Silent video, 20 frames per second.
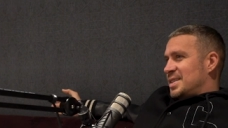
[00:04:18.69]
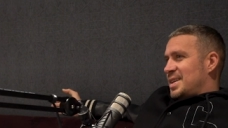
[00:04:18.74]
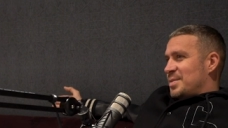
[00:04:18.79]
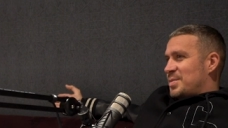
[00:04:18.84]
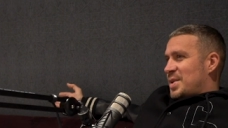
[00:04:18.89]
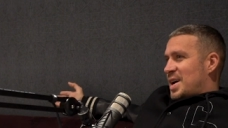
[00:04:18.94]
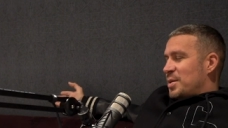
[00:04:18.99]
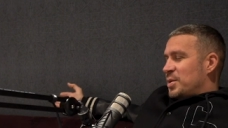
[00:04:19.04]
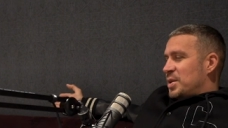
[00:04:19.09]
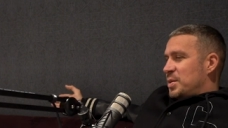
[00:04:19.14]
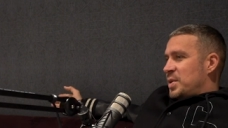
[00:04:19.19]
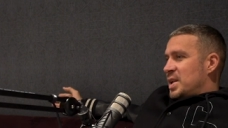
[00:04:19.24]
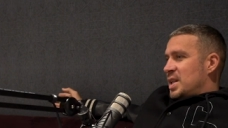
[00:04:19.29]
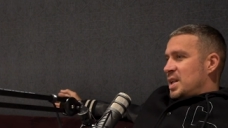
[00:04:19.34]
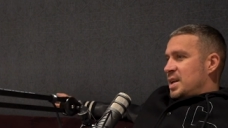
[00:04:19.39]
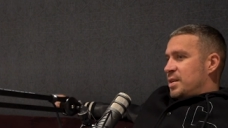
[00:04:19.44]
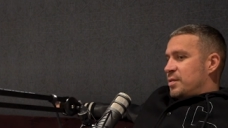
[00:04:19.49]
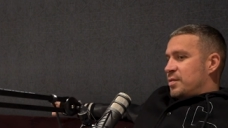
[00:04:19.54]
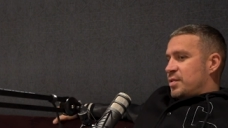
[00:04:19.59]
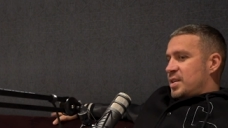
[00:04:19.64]
okay, it? Yeah. it would have been
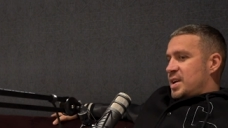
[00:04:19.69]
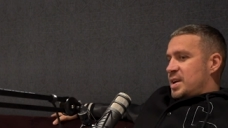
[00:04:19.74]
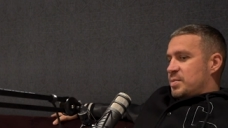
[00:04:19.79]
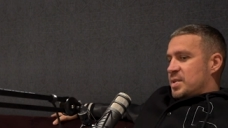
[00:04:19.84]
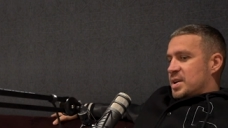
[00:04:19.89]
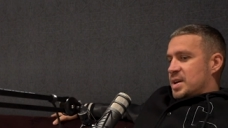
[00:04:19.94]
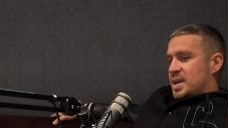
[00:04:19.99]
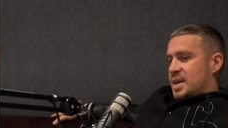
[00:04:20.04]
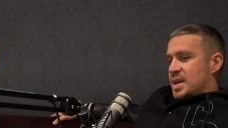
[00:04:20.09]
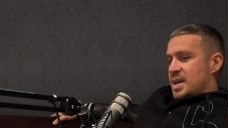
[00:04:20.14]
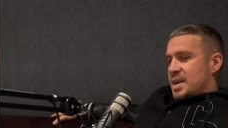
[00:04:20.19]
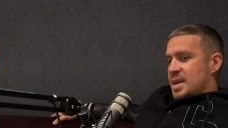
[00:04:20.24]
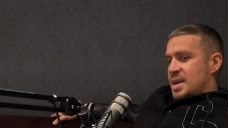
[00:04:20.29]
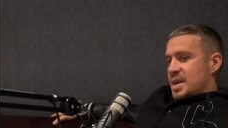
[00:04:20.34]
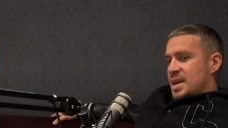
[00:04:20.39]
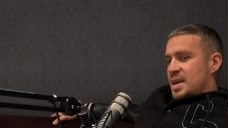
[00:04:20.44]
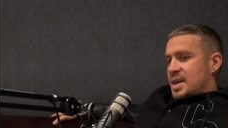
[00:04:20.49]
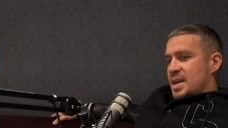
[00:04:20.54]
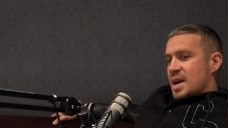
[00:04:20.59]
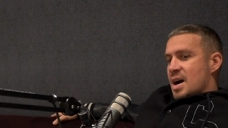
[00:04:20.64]
League Three, but
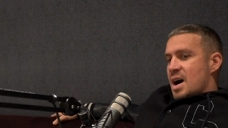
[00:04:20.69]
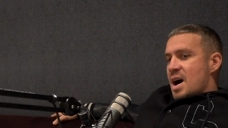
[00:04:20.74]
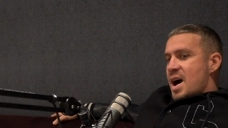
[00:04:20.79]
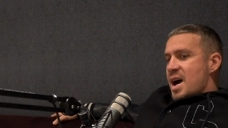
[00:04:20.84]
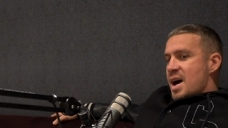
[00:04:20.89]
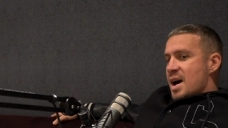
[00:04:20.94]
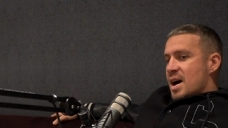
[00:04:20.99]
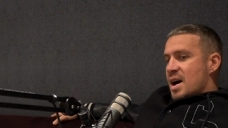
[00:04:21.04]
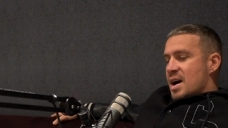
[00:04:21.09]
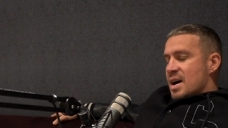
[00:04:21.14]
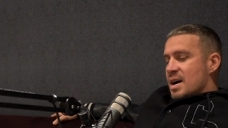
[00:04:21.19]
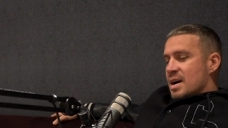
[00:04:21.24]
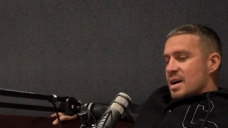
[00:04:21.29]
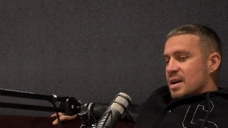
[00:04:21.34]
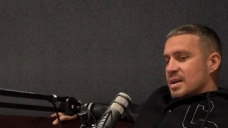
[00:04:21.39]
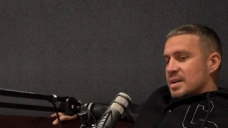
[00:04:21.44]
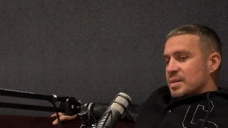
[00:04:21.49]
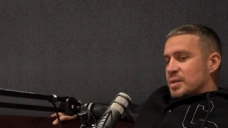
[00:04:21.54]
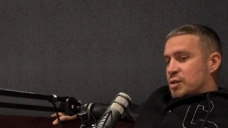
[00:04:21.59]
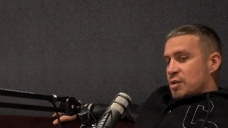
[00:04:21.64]
yeah, I, I
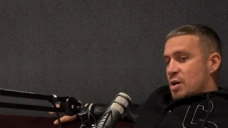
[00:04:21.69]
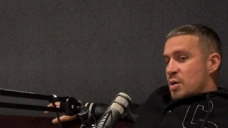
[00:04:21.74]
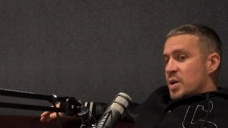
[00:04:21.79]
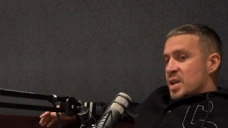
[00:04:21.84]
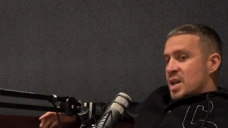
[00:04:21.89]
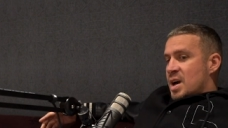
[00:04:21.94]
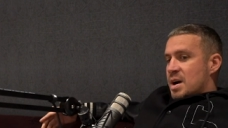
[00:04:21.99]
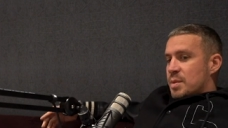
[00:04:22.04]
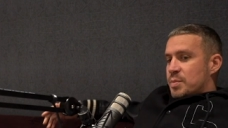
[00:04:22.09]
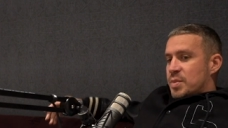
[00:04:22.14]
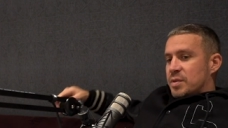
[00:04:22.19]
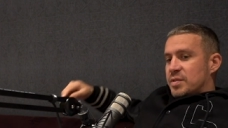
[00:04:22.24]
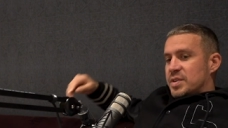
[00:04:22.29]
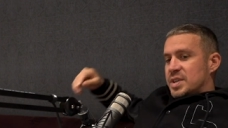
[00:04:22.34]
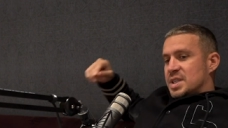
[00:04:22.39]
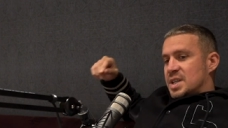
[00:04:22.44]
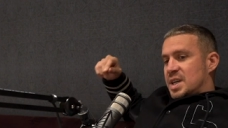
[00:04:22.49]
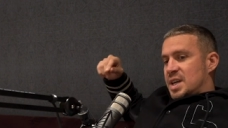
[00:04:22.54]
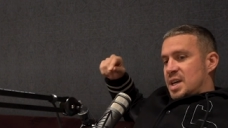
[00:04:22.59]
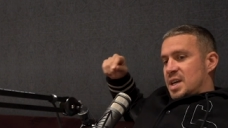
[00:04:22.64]
growing up
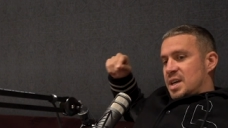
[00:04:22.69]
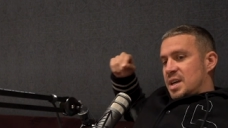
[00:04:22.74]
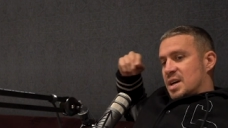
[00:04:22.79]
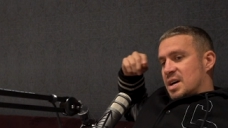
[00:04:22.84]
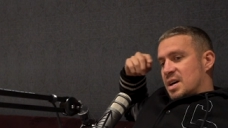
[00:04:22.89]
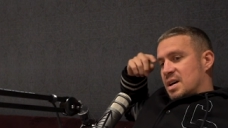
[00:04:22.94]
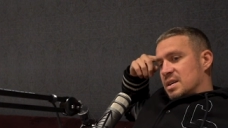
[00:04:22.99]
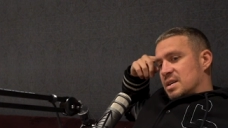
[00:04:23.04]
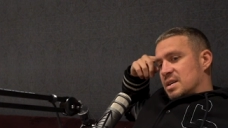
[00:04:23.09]
obviously